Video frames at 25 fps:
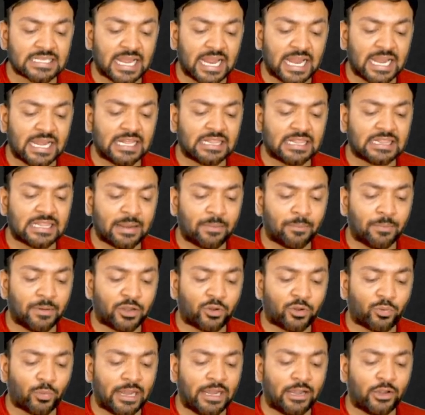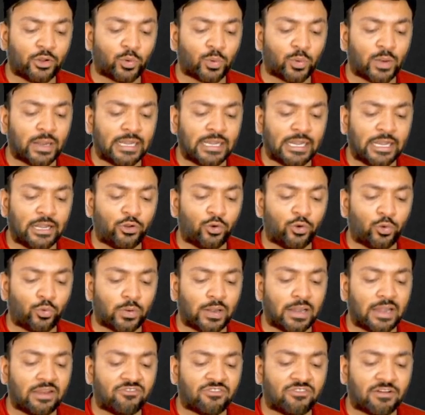anything between 20 to
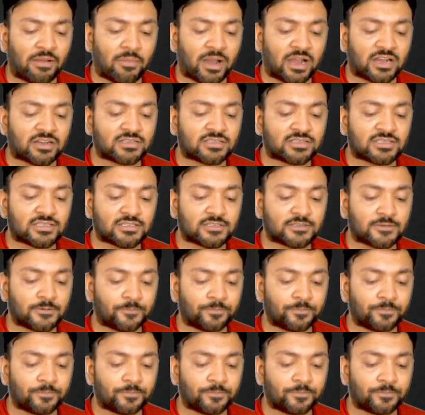25 marks.